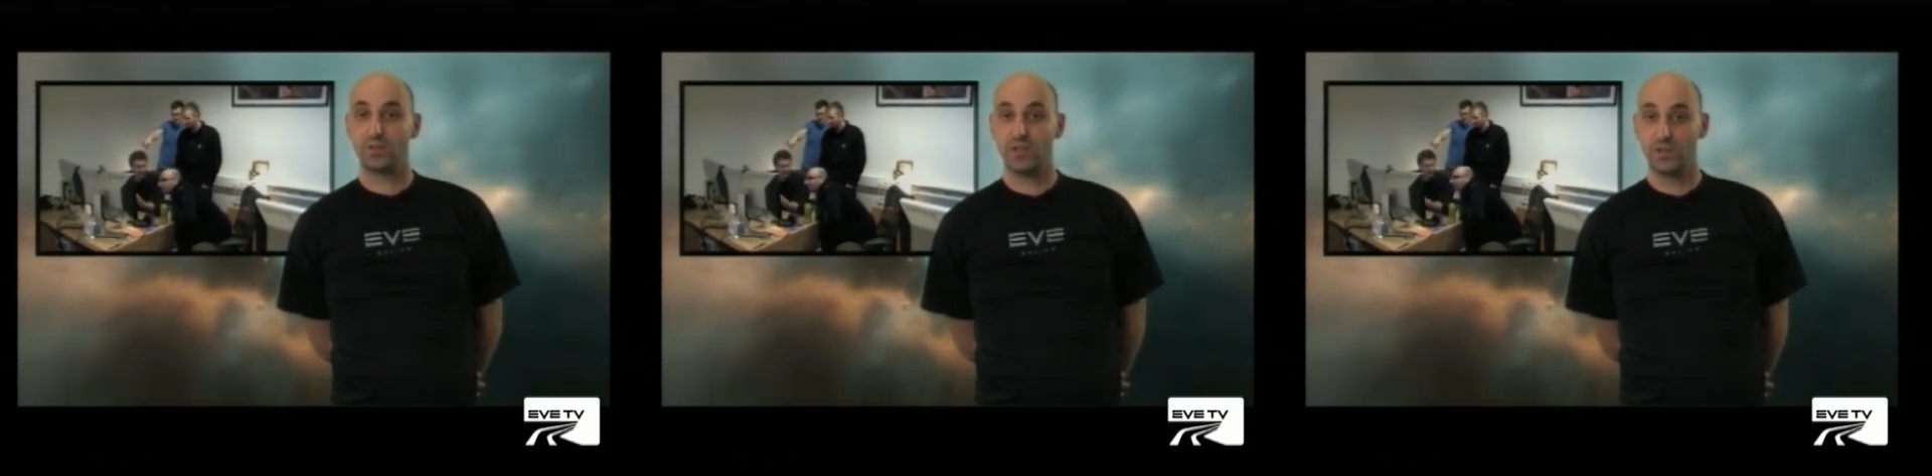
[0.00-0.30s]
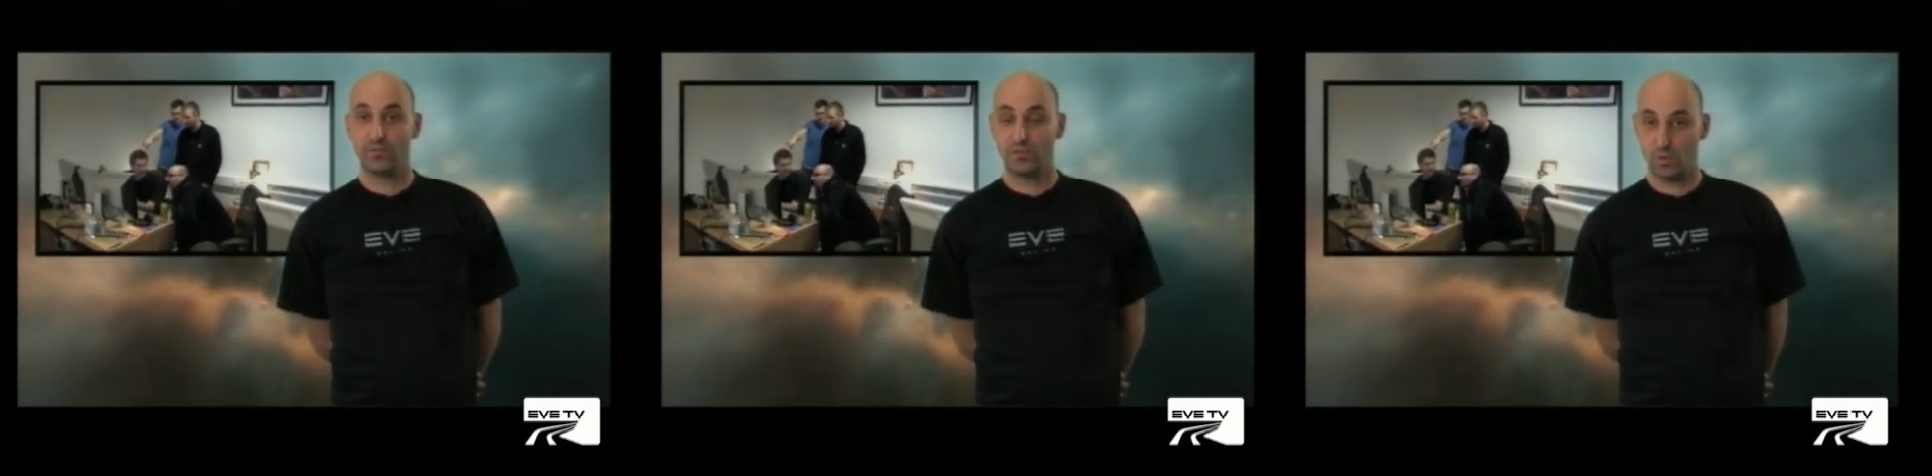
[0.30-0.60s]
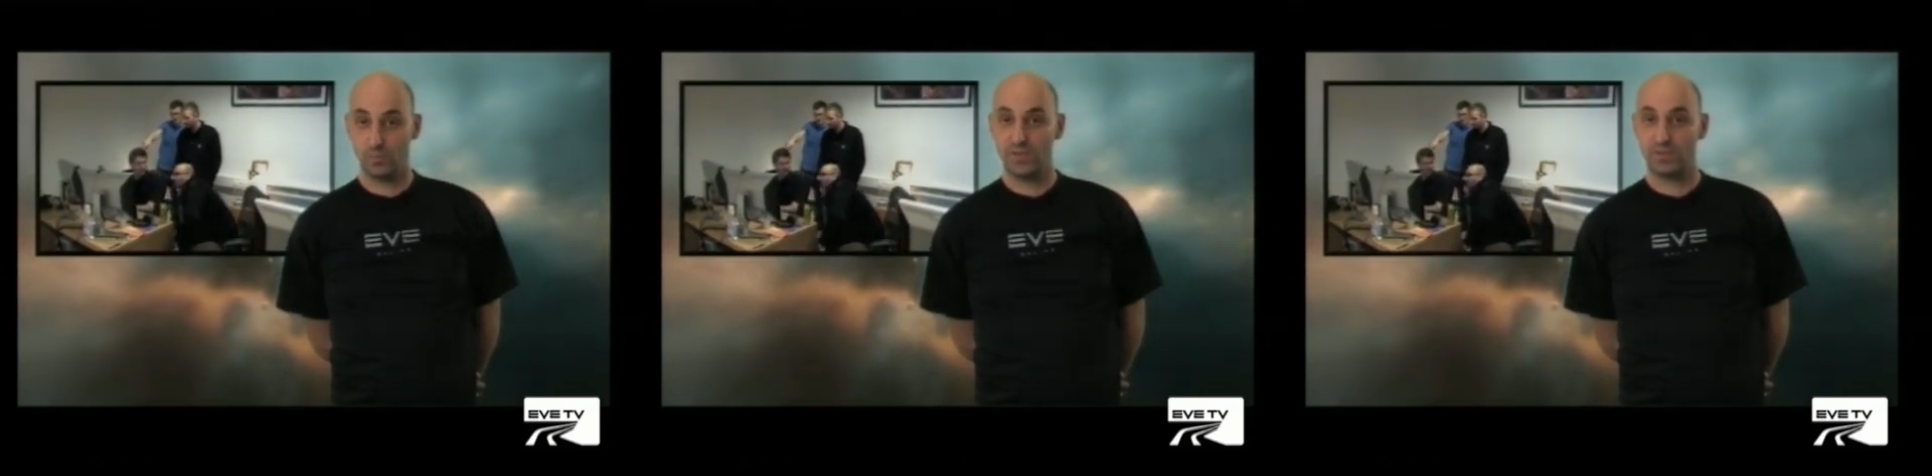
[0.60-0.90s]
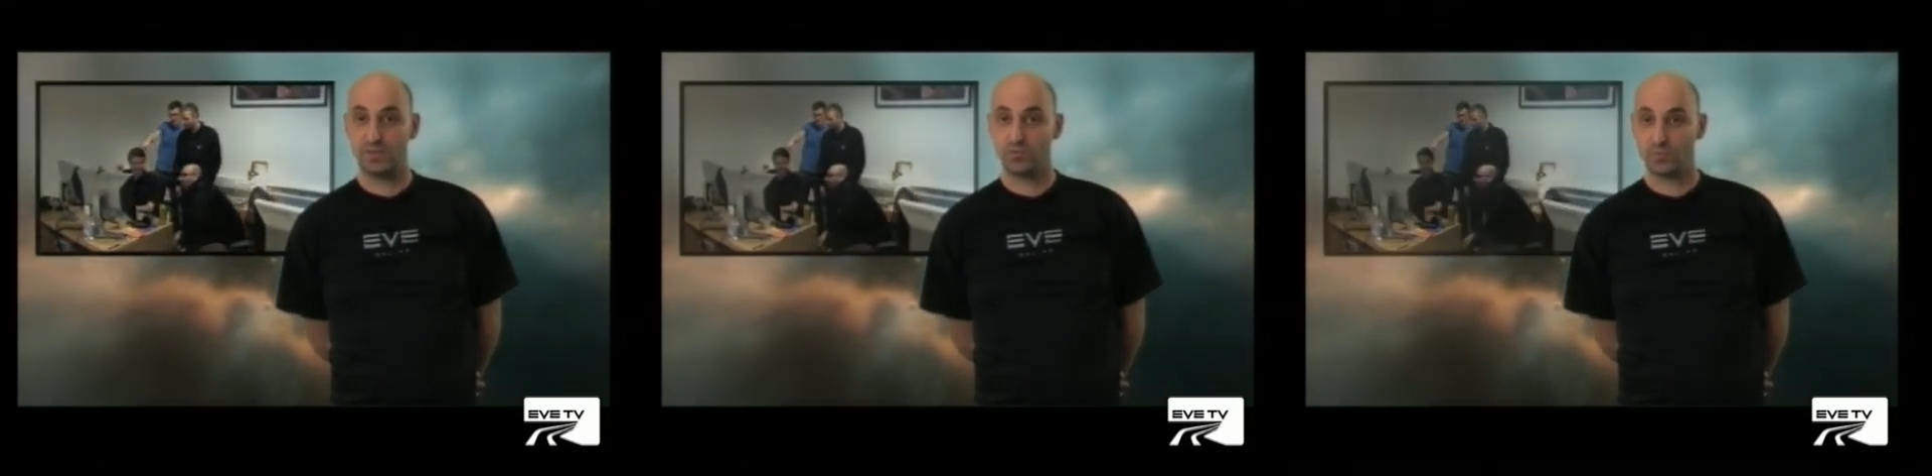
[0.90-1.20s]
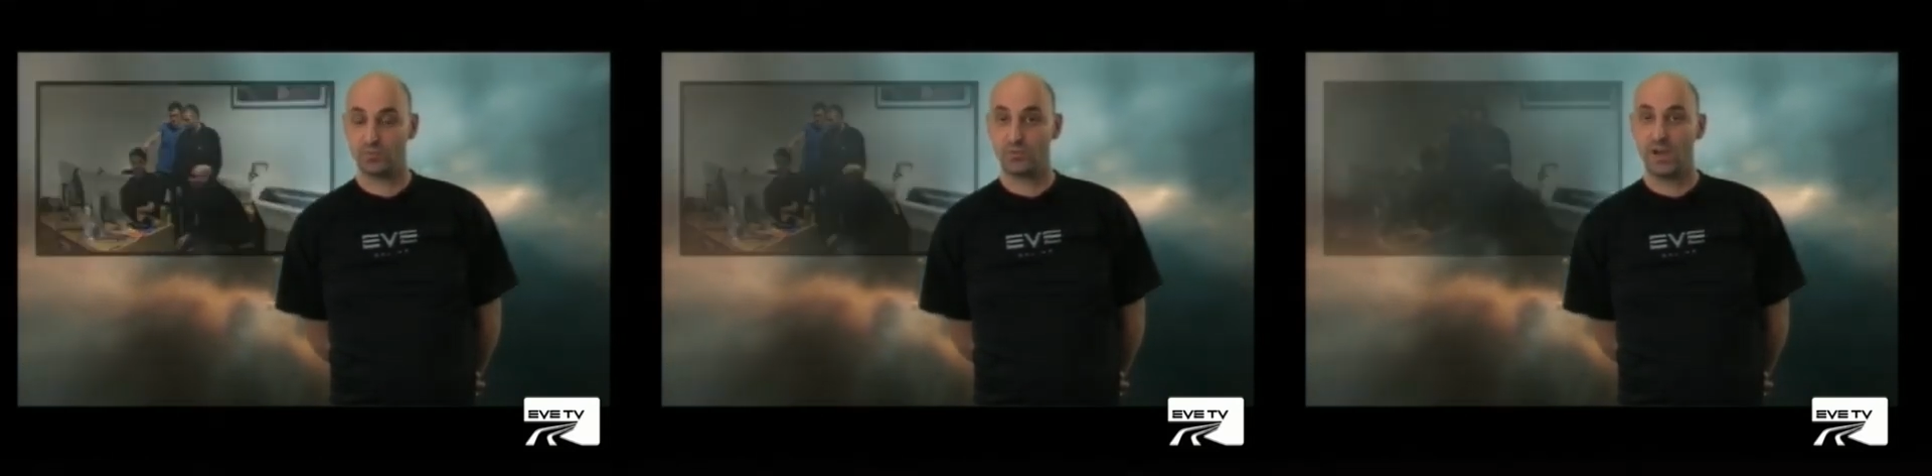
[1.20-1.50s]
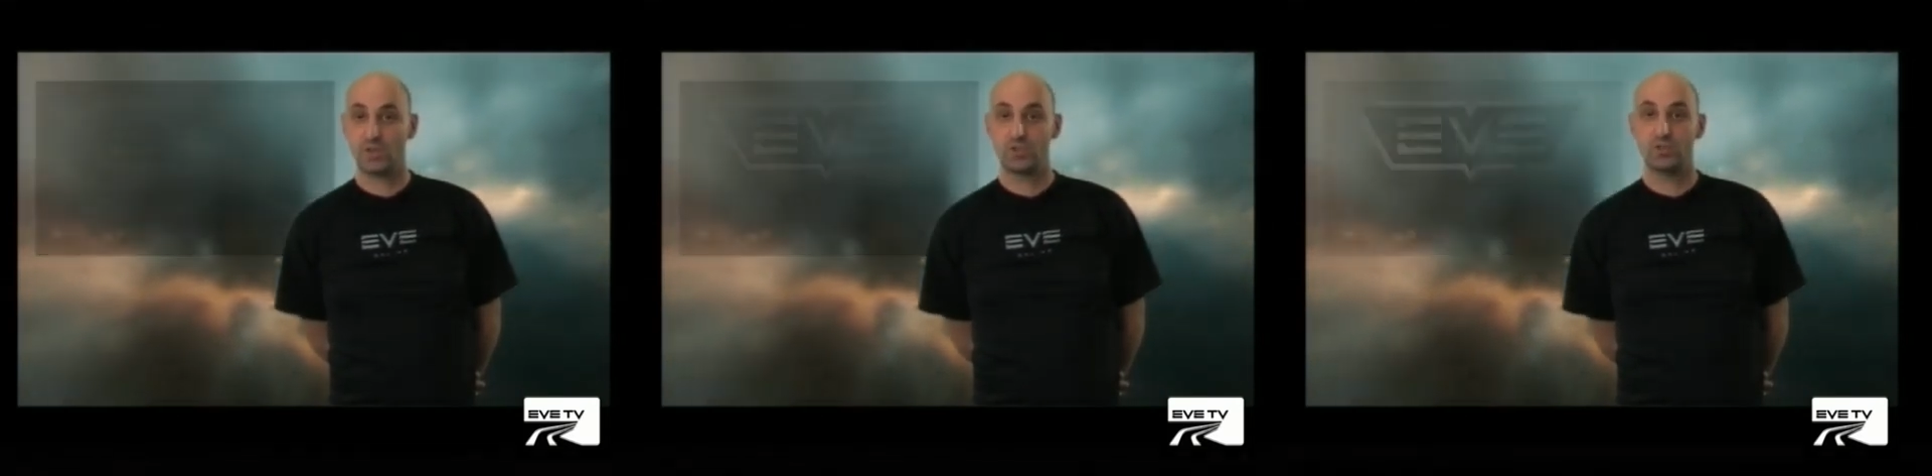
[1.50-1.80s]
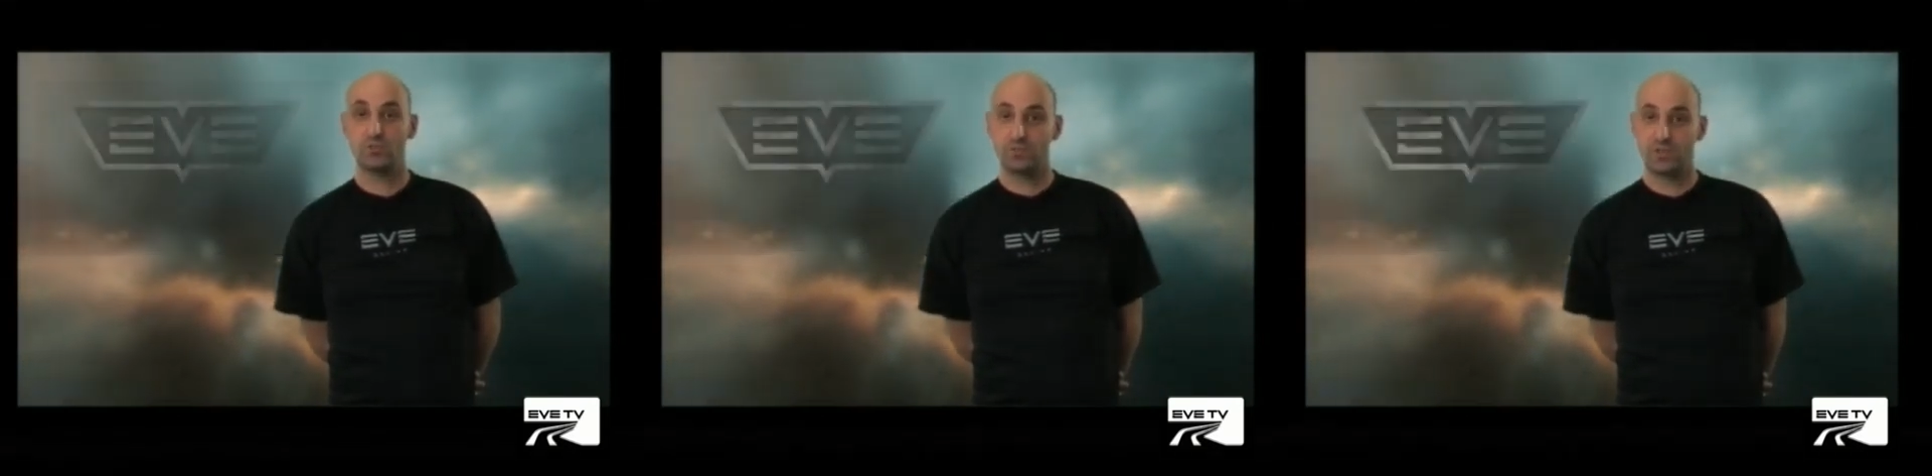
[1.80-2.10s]
EVE completely from scratch,
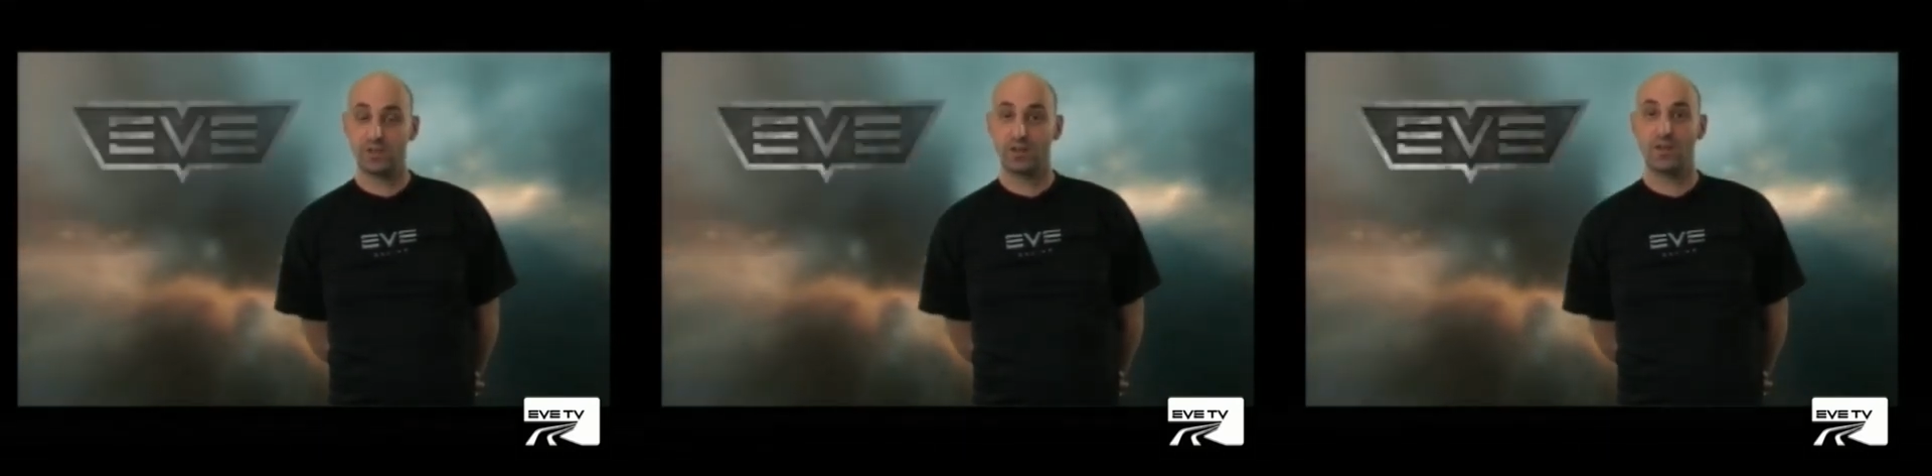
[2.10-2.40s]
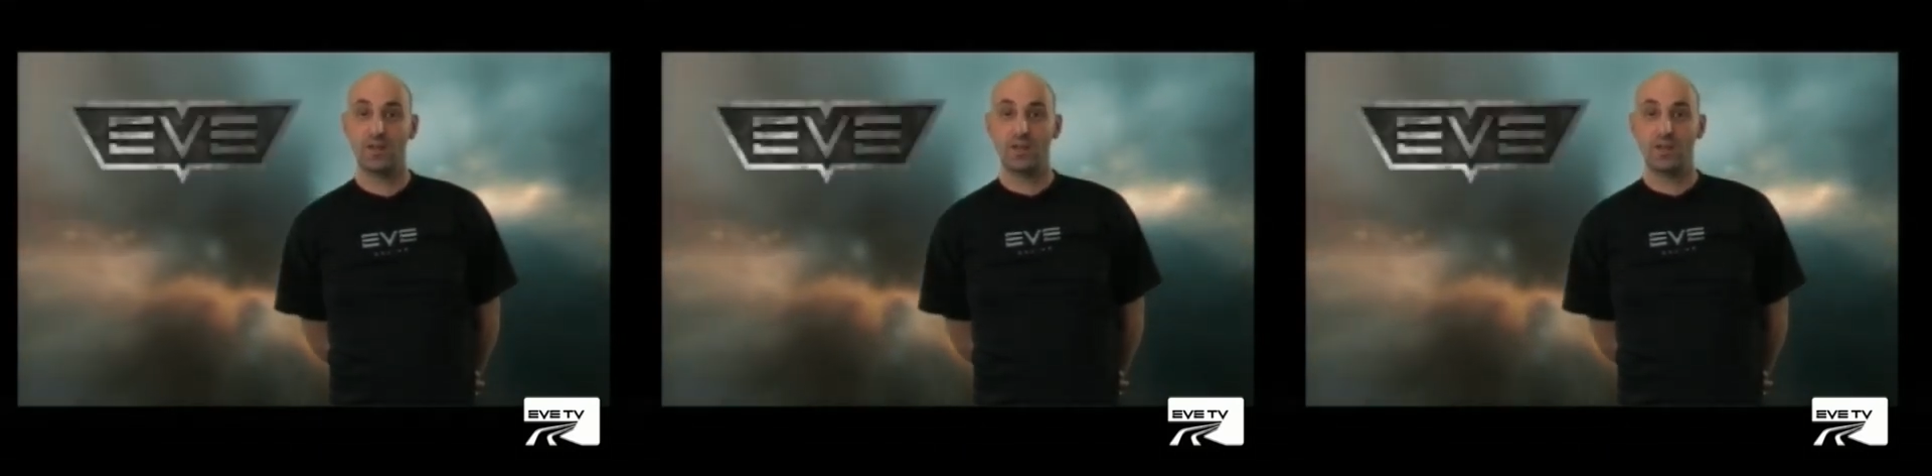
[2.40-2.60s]
using